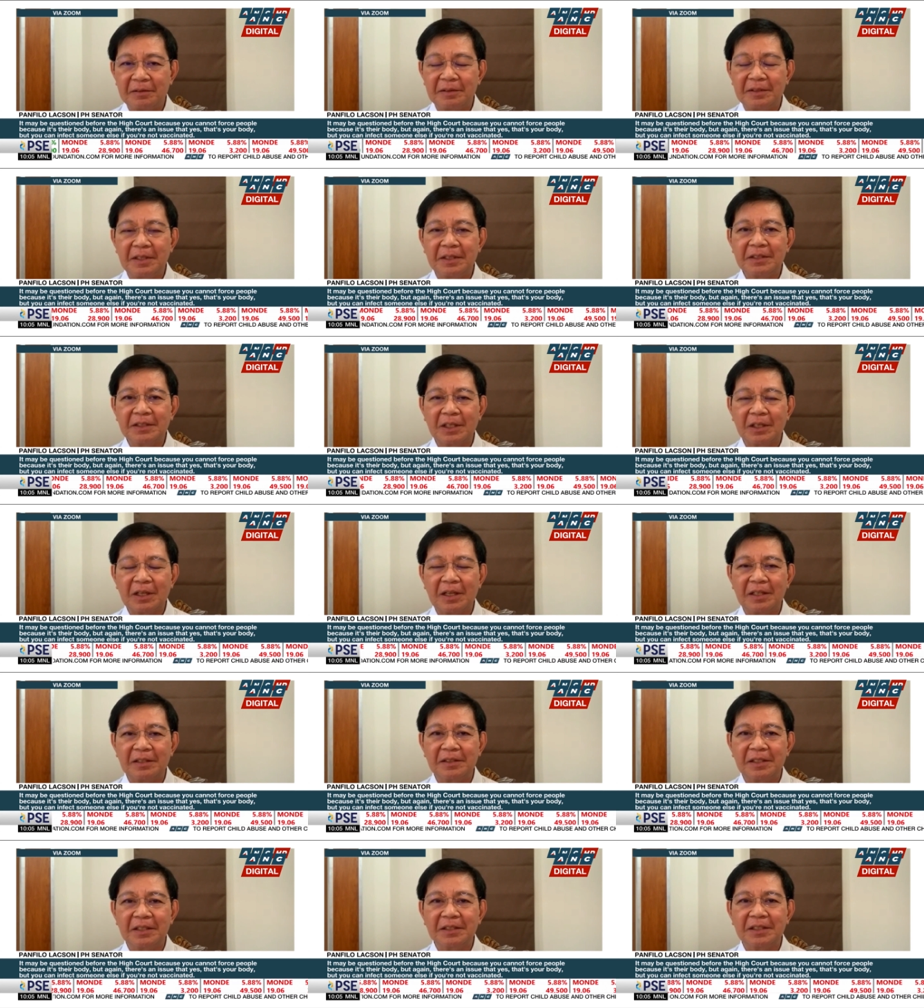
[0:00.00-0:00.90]
there's, a,
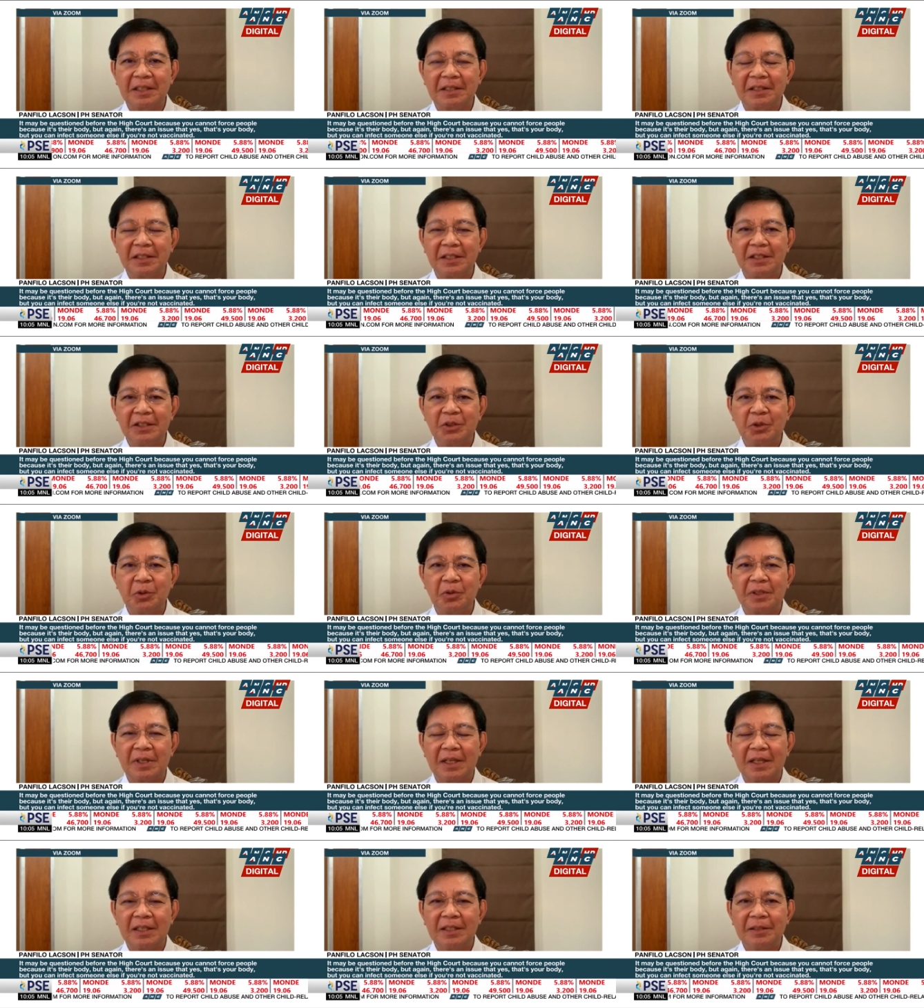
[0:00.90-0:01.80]
there's an issue
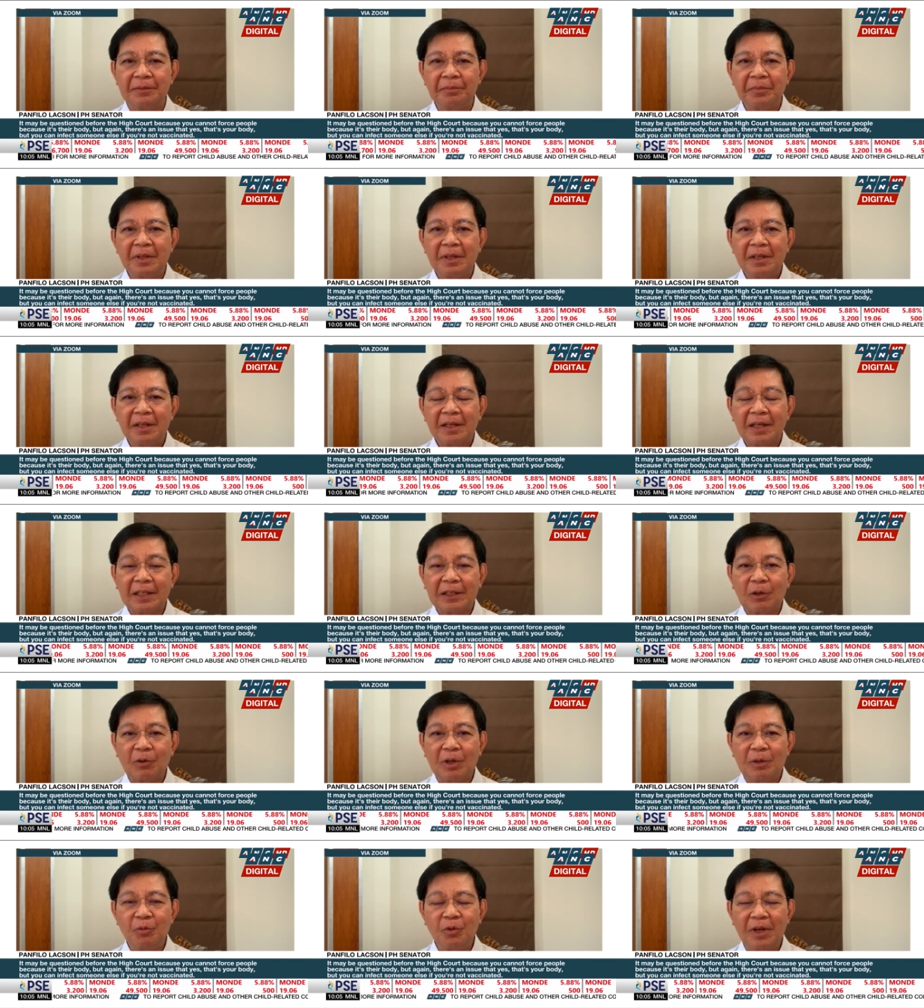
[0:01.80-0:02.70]
na
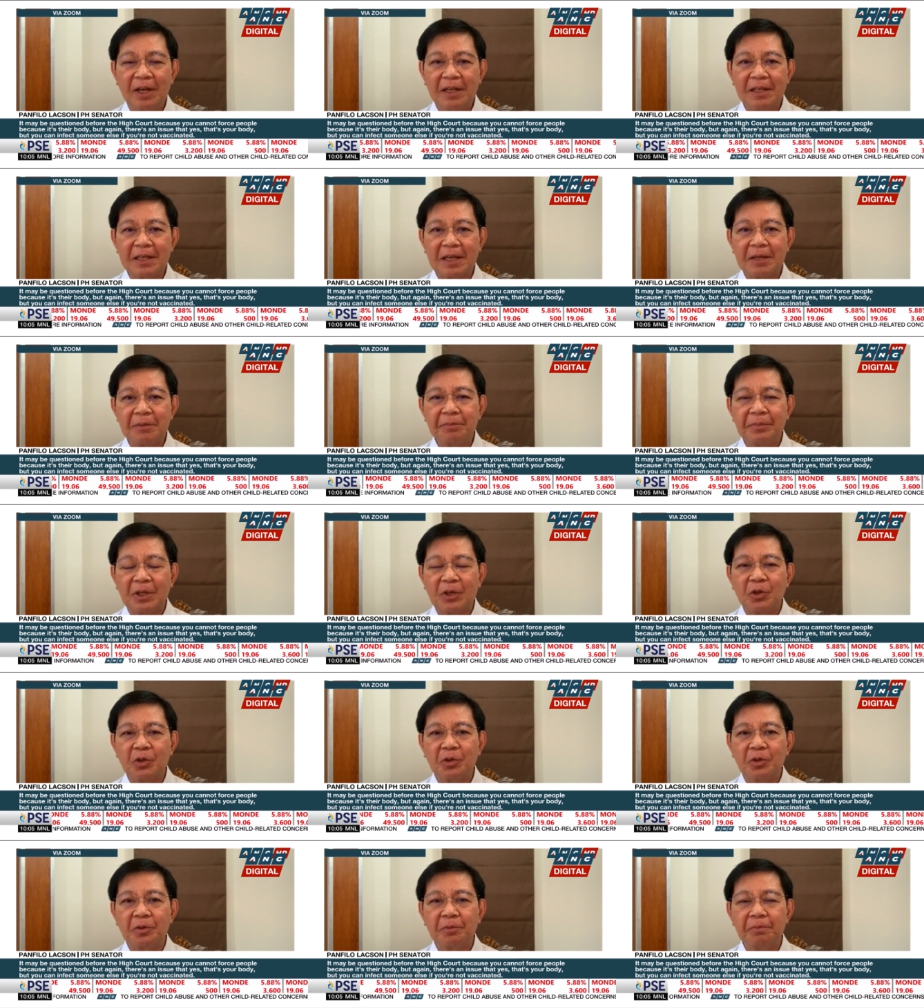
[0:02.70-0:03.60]
katawan mo nga yan,
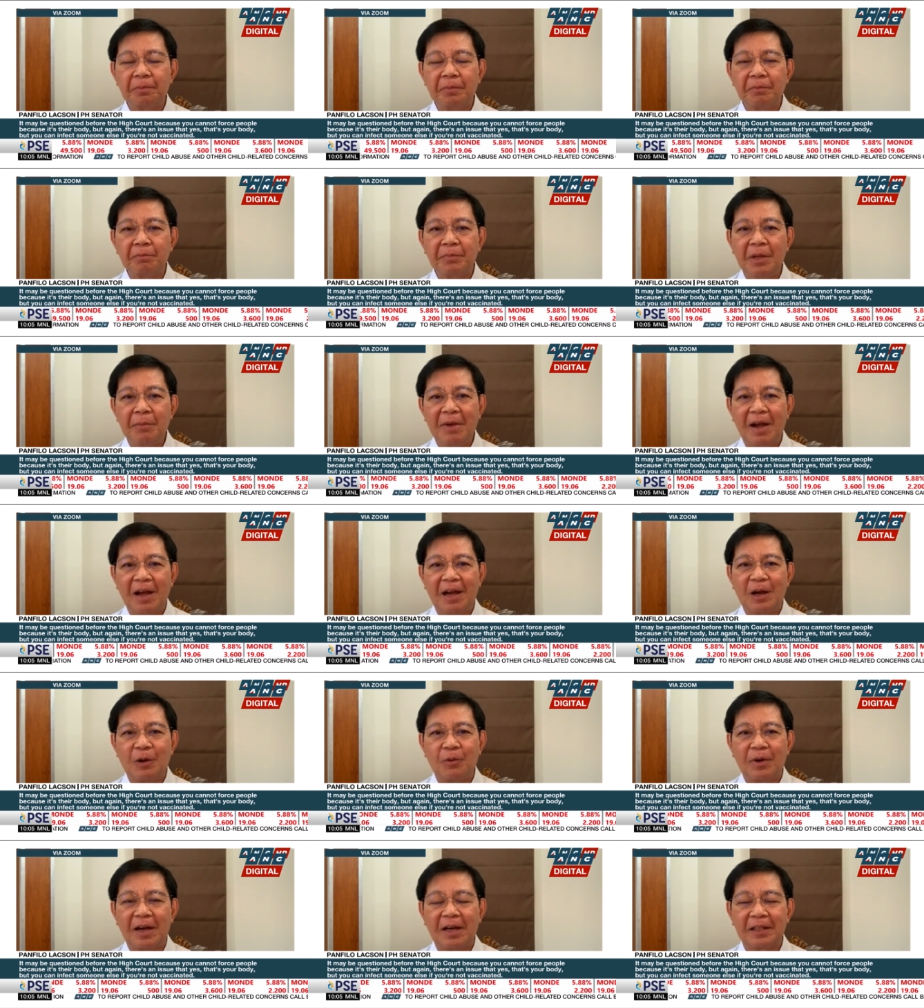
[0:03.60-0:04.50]
pero may
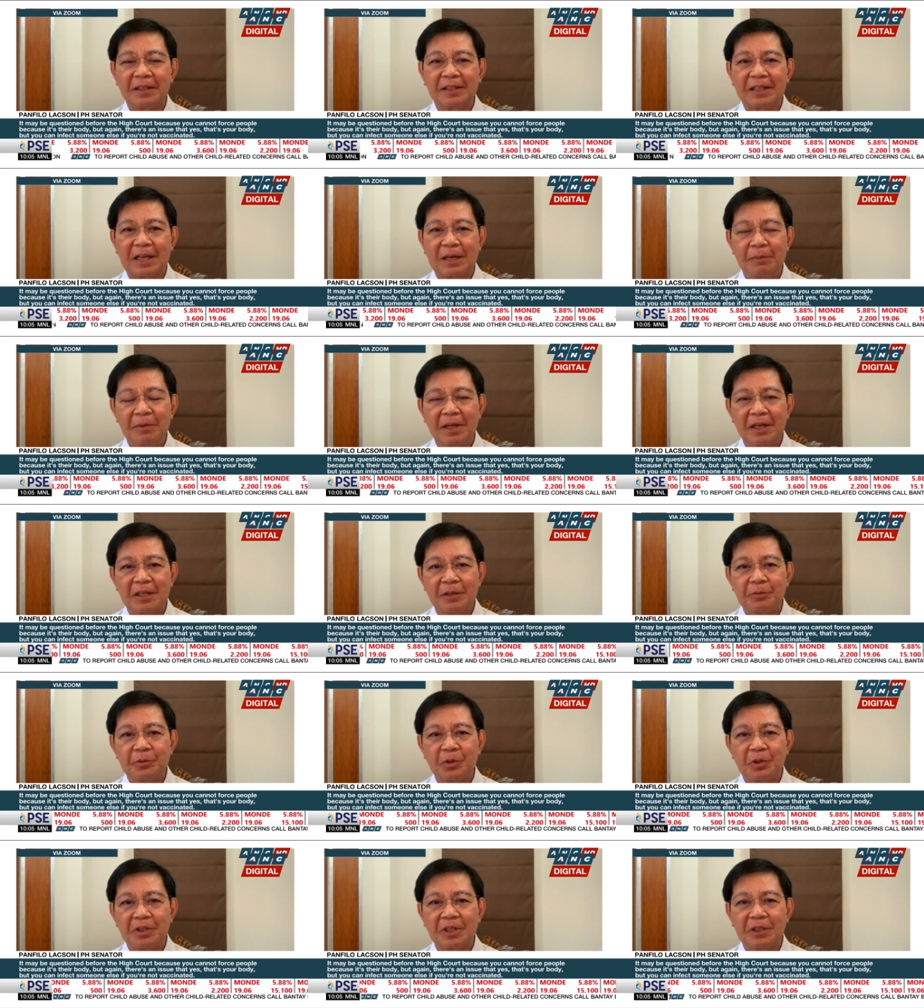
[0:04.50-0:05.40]
mahawahan ka naman if
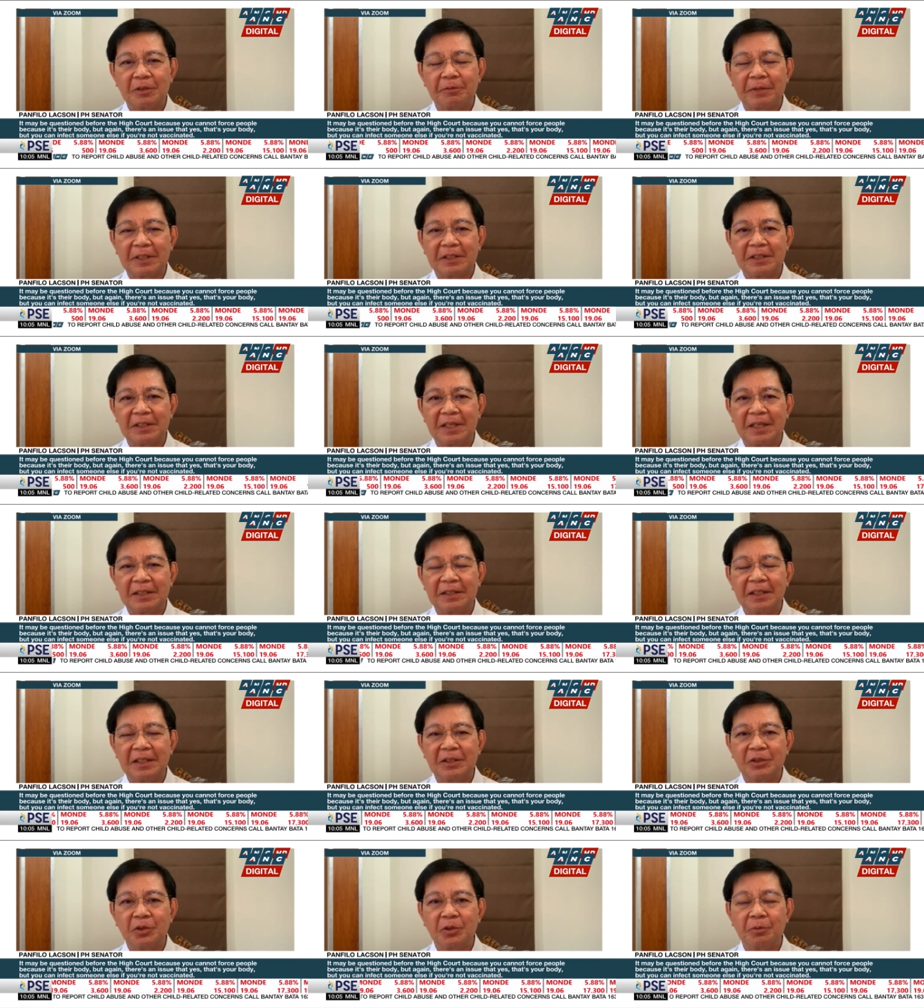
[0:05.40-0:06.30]
you're not
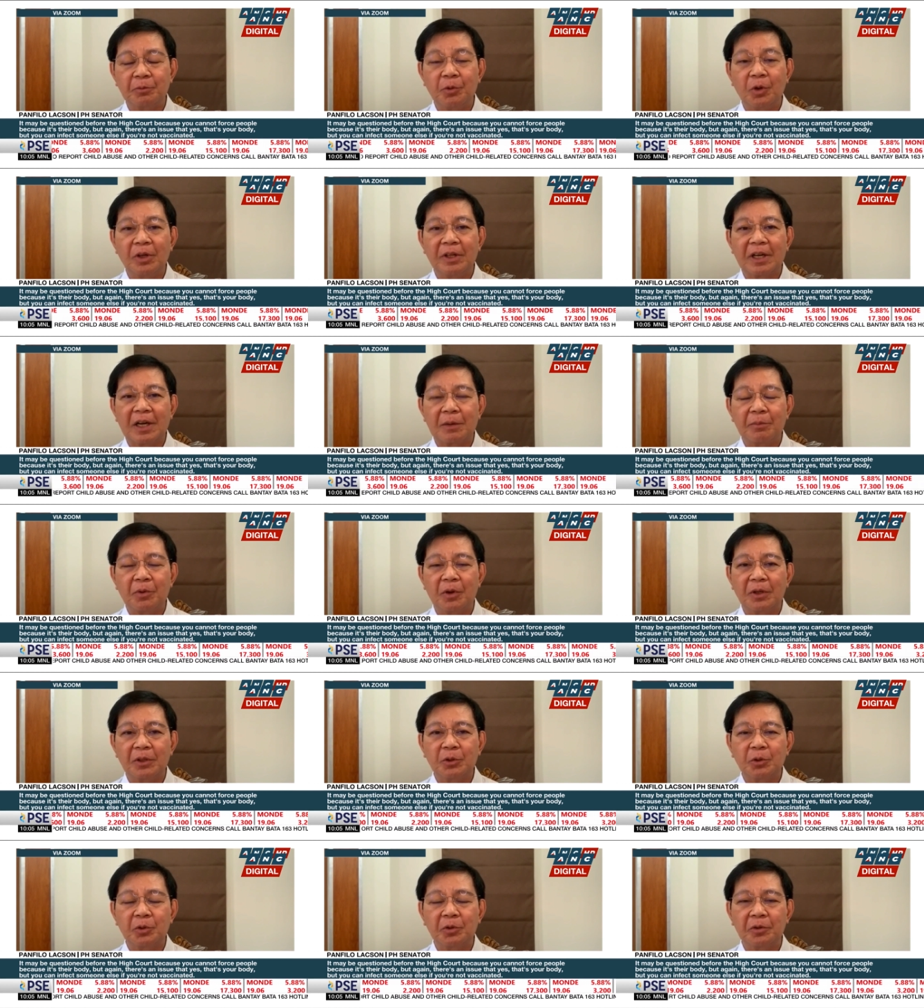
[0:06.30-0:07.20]
vaccinated. You're vulnerable
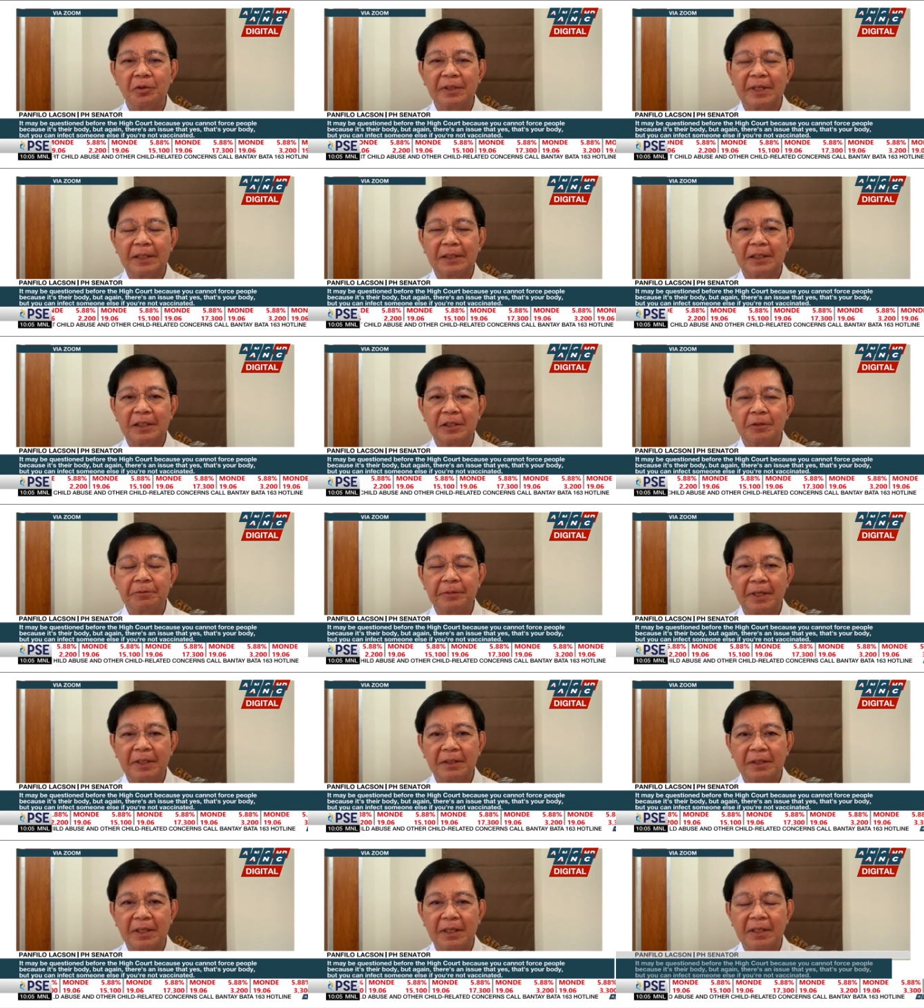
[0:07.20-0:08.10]
to getting
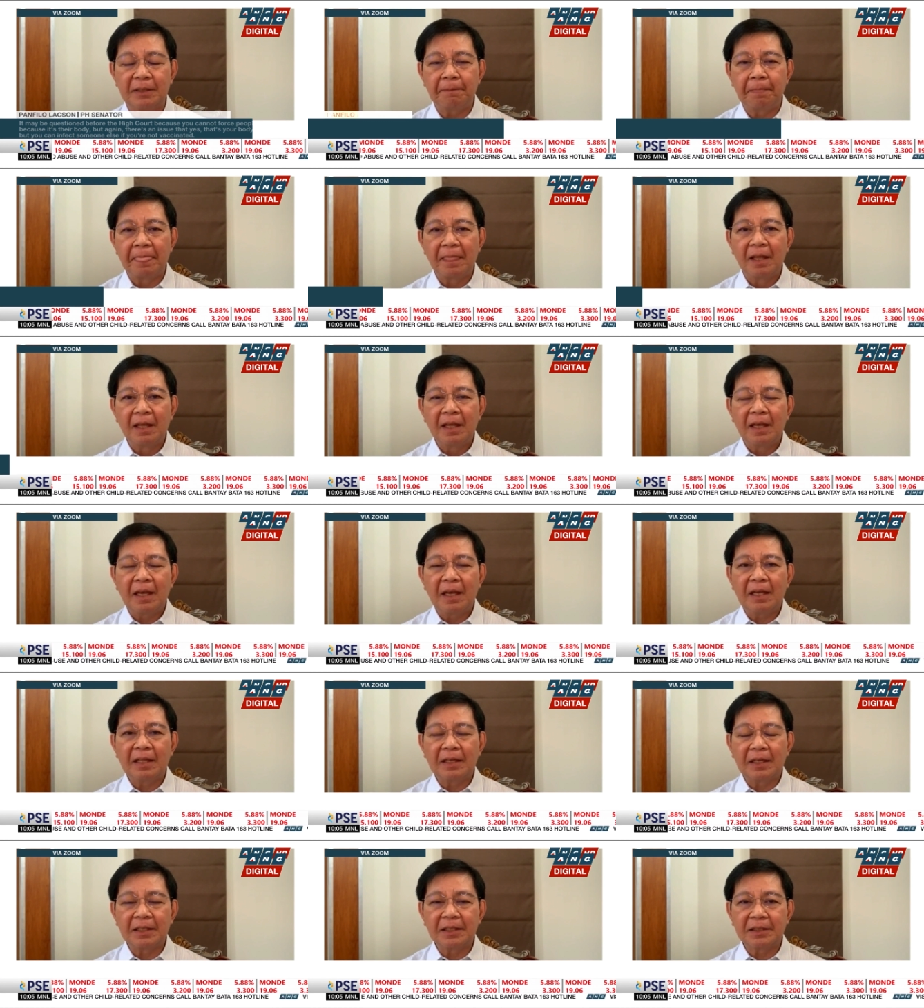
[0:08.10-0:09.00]
infected and at the